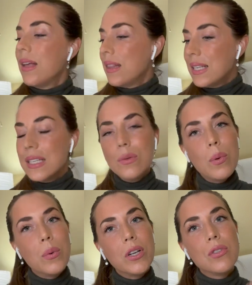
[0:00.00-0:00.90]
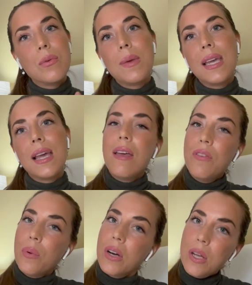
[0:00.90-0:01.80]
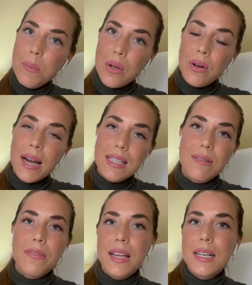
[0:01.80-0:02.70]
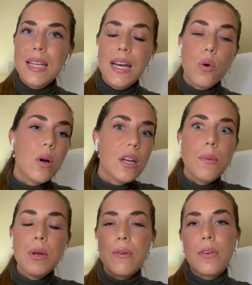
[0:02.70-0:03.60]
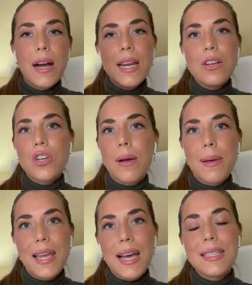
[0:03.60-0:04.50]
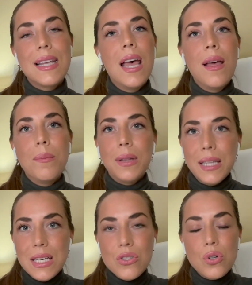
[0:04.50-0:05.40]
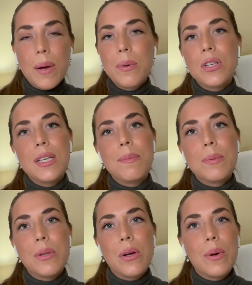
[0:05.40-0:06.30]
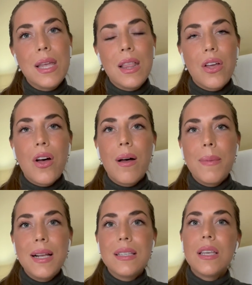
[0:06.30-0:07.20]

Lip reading: This is what works for me. If you are a commuter as a flight attendant, or a commuter for any job, I guess, please drop your tips below in the comments.